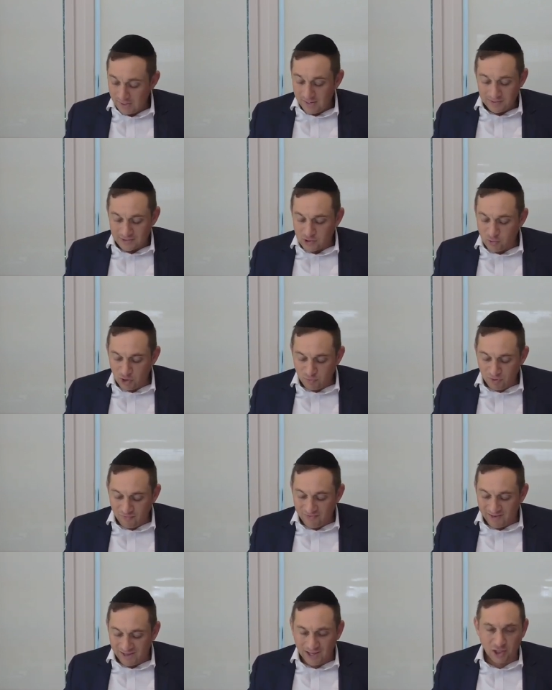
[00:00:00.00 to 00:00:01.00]
This is
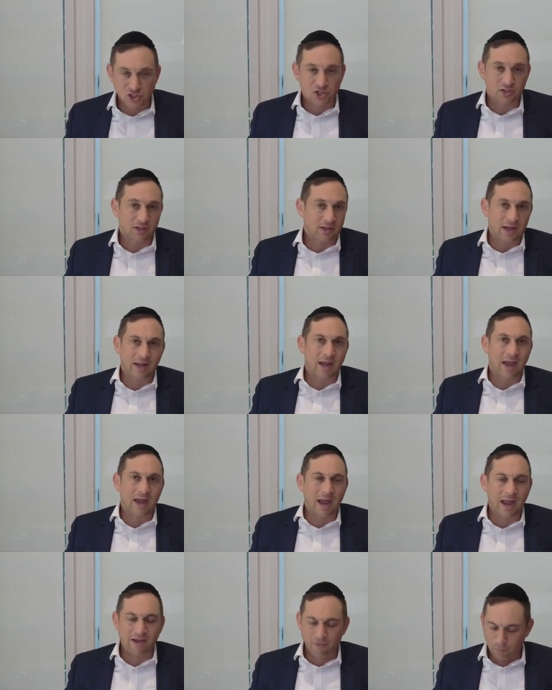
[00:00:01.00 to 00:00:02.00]
Rashbam nikashini. I,
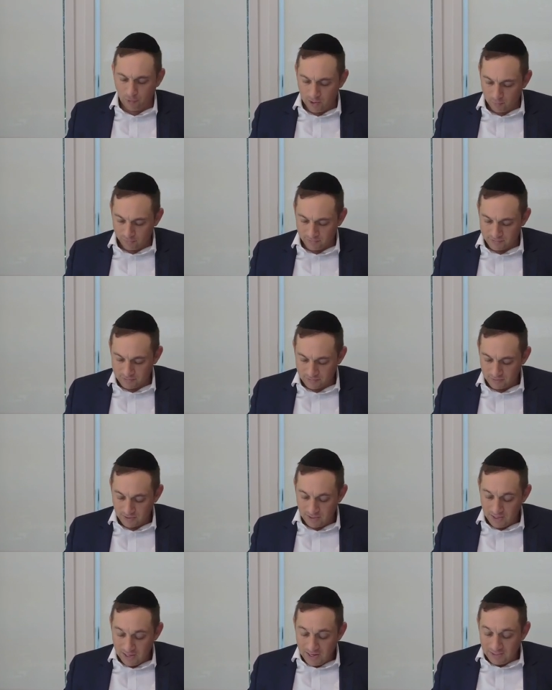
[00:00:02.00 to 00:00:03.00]
I, have a problem with this.
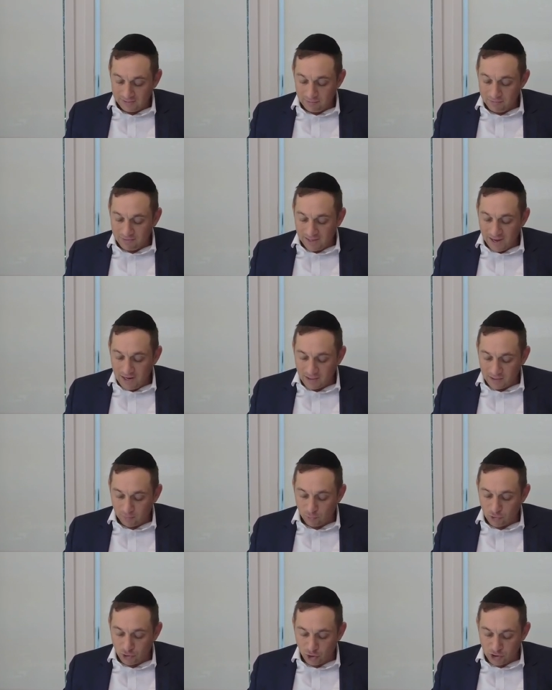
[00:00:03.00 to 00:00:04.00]
If you can,
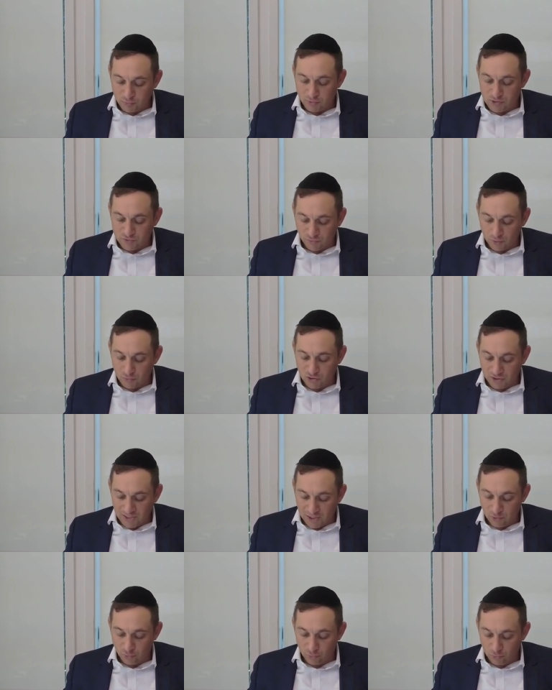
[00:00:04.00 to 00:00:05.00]
kavush kos v'sorim
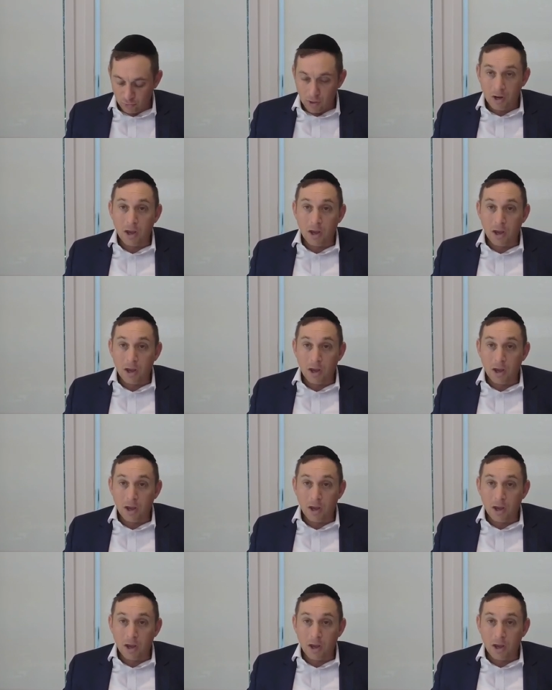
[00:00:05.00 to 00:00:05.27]
shalanu,